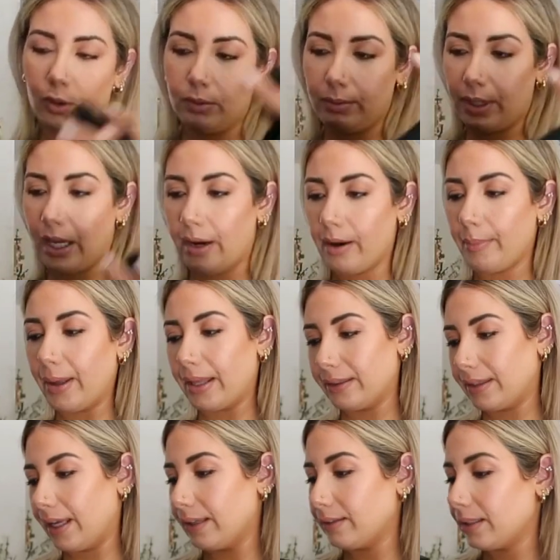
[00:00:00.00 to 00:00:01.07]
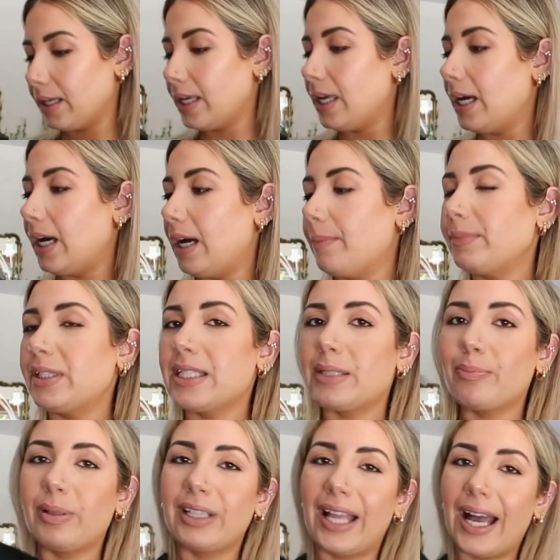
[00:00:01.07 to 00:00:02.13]
care about that um, this
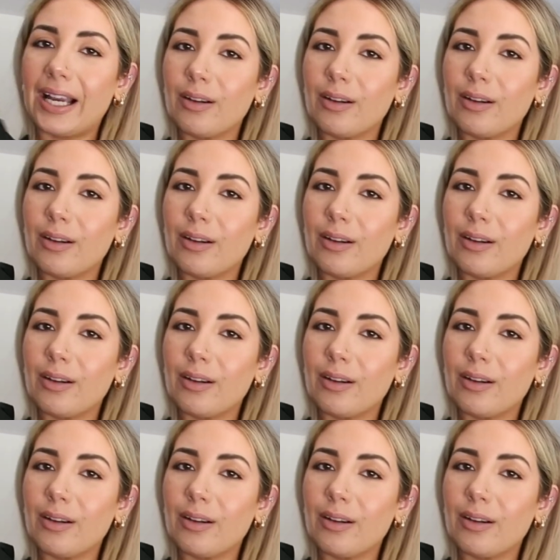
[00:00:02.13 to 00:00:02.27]
black